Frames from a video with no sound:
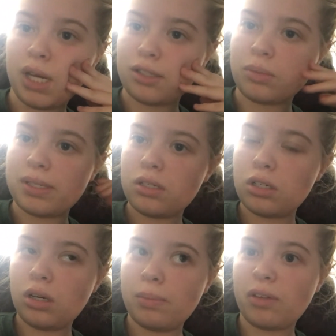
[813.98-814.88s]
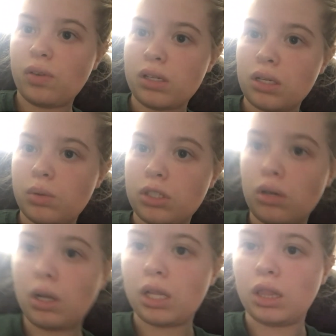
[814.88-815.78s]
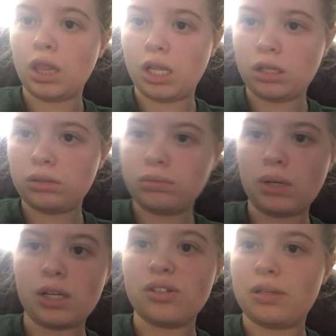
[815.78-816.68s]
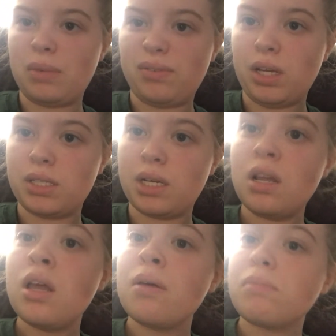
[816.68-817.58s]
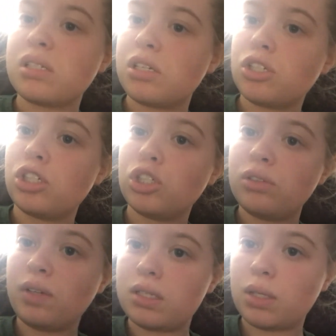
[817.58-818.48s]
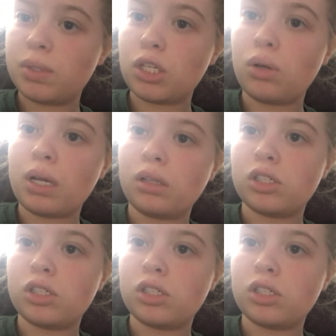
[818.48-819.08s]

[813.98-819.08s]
So my sister and my fiance went to go get, my sister and her fiance went to go get